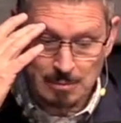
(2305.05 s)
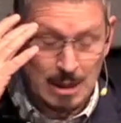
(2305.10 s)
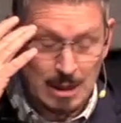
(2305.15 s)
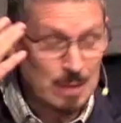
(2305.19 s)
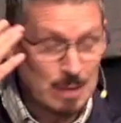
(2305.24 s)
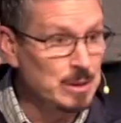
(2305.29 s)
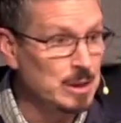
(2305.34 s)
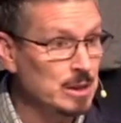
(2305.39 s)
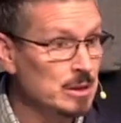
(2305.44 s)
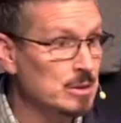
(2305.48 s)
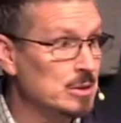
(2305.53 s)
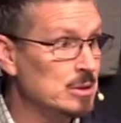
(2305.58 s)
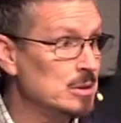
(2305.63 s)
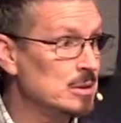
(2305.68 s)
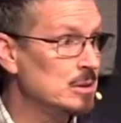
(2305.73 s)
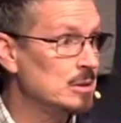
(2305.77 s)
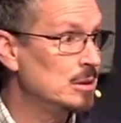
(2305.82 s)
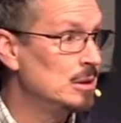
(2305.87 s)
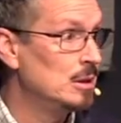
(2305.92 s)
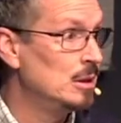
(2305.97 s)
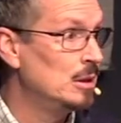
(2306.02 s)
Maybe
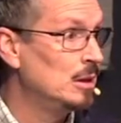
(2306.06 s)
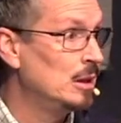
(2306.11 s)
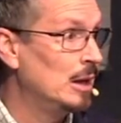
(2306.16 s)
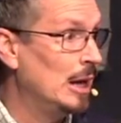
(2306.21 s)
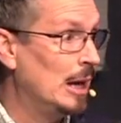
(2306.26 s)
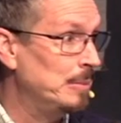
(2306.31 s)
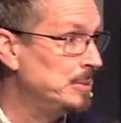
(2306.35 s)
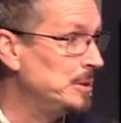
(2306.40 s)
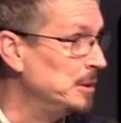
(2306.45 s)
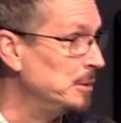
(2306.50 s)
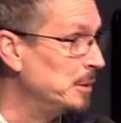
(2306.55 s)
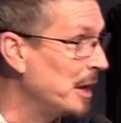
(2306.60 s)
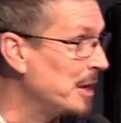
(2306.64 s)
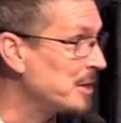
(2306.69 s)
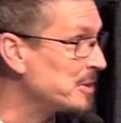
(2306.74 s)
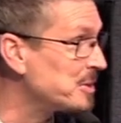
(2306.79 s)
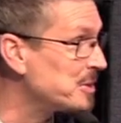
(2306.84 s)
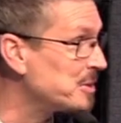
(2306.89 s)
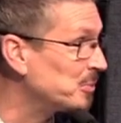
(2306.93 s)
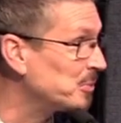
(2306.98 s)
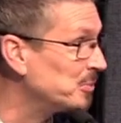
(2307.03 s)
it's empty
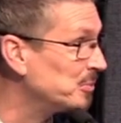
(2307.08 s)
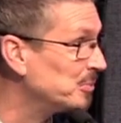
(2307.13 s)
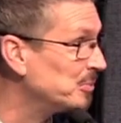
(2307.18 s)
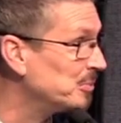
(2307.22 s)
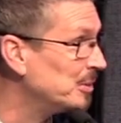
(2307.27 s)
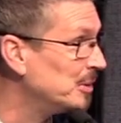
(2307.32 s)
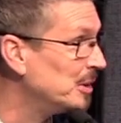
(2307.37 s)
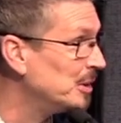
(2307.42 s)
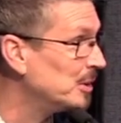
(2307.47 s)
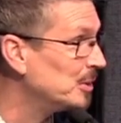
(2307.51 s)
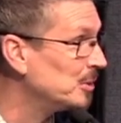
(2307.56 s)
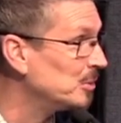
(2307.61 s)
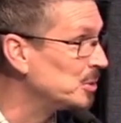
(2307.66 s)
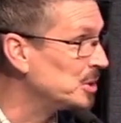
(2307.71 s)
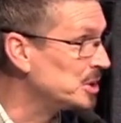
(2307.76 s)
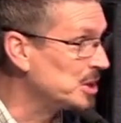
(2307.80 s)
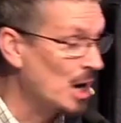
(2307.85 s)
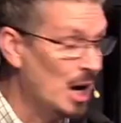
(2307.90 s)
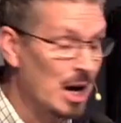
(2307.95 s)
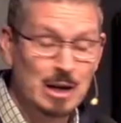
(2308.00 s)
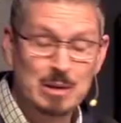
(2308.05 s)
nest,
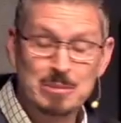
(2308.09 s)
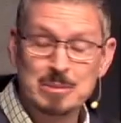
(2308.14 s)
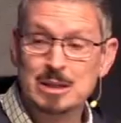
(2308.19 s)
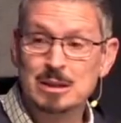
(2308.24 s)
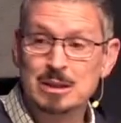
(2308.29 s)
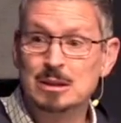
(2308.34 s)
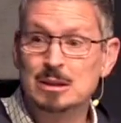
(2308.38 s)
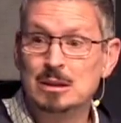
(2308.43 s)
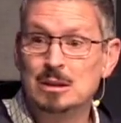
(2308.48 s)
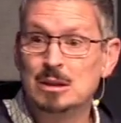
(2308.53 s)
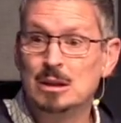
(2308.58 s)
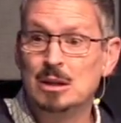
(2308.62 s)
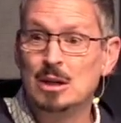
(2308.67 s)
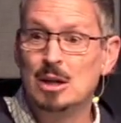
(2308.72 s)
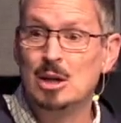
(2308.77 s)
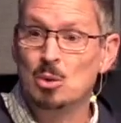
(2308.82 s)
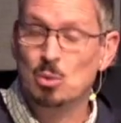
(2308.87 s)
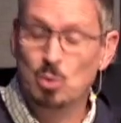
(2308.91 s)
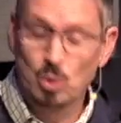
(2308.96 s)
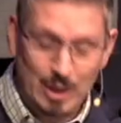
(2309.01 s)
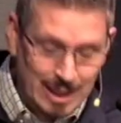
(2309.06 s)
retirement.
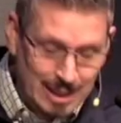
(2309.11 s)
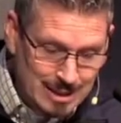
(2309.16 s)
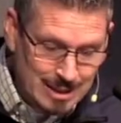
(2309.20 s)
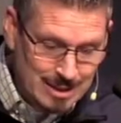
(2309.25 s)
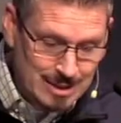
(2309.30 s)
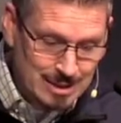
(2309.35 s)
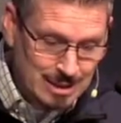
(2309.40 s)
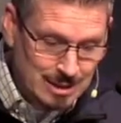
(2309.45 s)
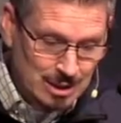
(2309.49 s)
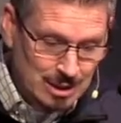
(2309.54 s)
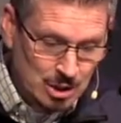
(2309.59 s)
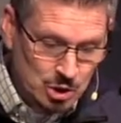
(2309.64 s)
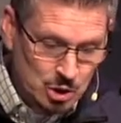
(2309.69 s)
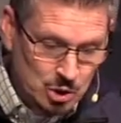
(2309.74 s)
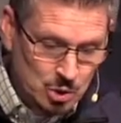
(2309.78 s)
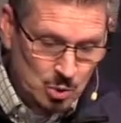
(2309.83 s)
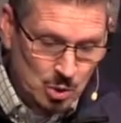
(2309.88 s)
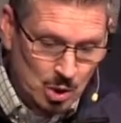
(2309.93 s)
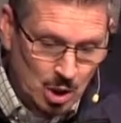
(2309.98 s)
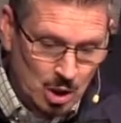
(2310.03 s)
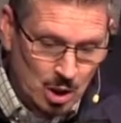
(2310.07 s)
What is it that
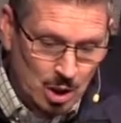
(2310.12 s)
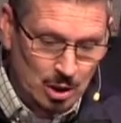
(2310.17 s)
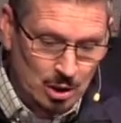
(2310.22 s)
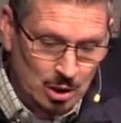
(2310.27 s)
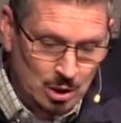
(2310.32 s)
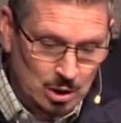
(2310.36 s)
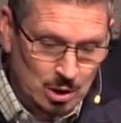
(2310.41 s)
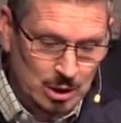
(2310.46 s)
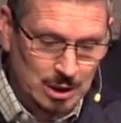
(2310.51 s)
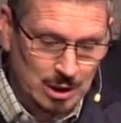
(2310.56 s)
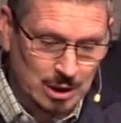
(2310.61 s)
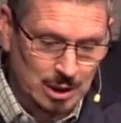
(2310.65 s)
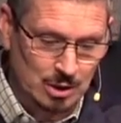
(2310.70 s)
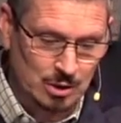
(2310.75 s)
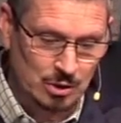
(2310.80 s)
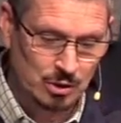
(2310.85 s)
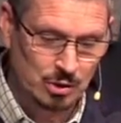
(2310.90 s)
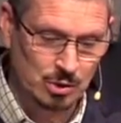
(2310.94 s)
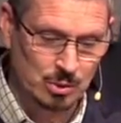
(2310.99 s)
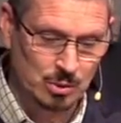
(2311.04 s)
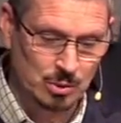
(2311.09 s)
you are
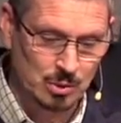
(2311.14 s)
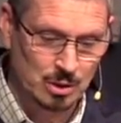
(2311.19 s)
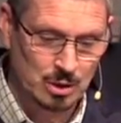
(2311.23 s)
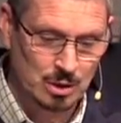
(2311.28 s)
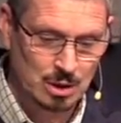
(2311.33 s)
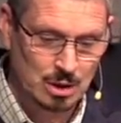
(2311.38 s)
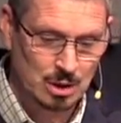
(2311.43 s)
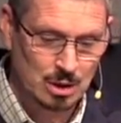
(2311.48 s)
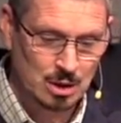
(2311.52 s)
looking to?